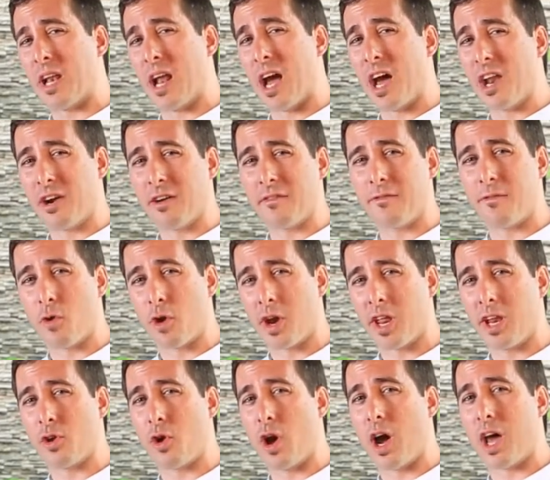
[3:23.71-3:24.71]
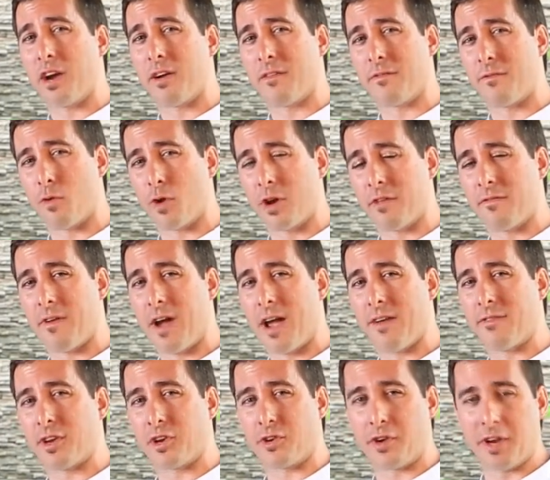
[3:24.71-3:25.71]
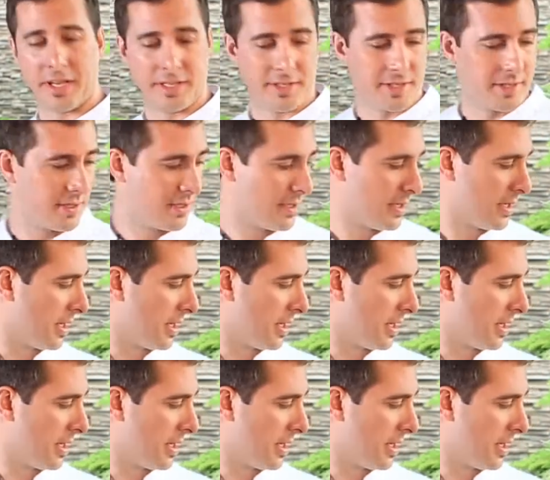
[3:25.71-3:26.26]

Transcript: 140 to 145 degrees.